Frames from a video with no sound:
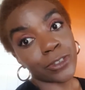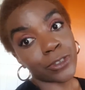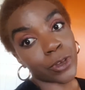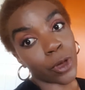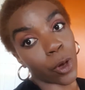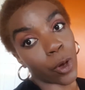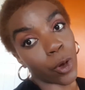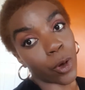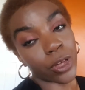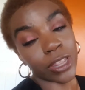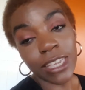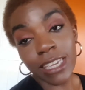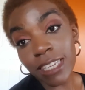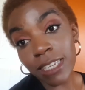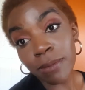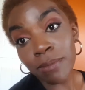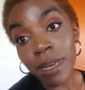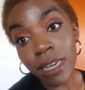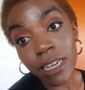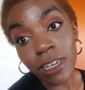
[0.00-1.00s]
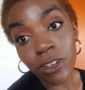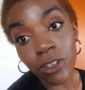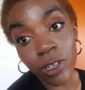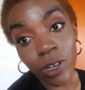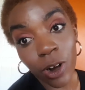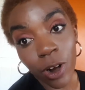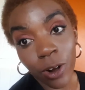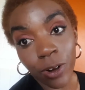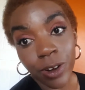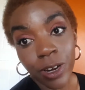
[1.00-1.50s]
So this mini
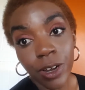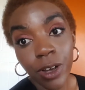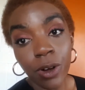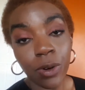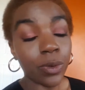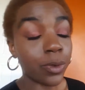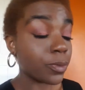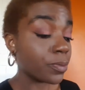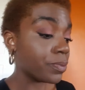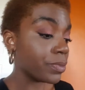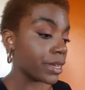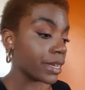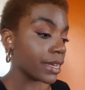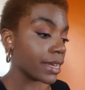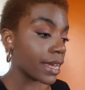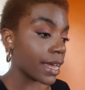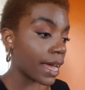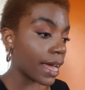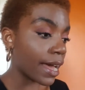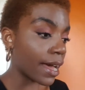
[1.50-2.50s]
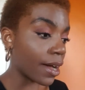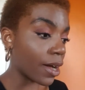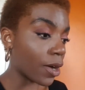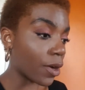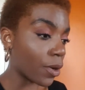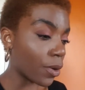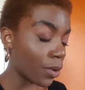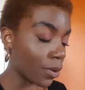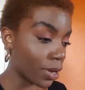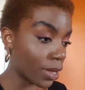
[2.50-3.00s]
tutorial will be
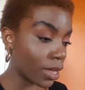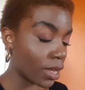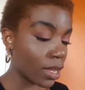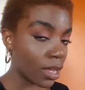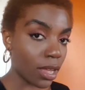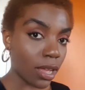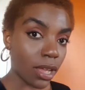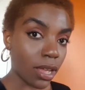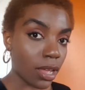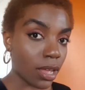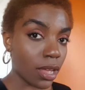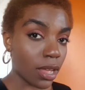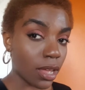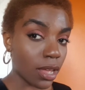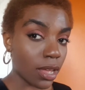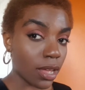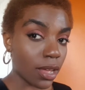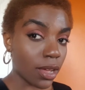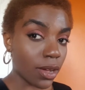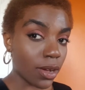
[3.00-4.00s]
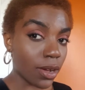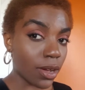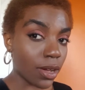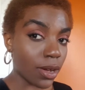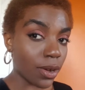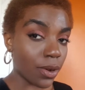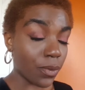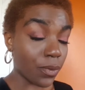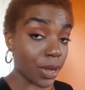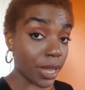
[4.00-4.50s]
how
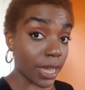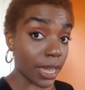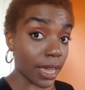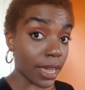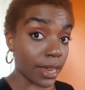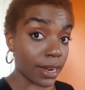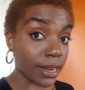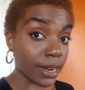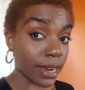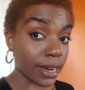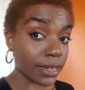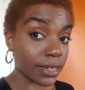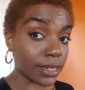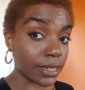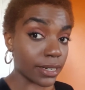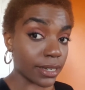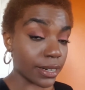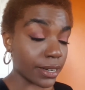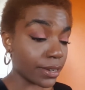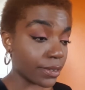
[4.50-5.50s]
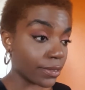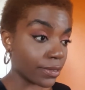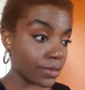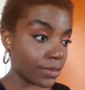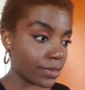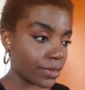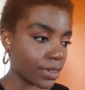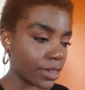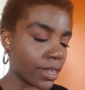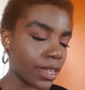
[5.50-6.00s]
we can achieve
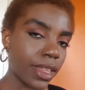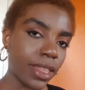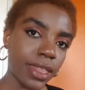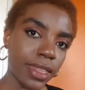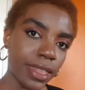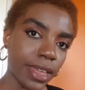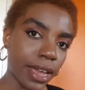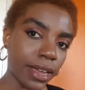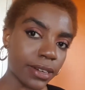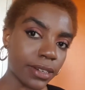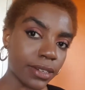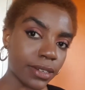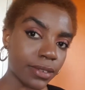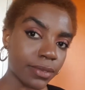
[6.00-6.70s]
that.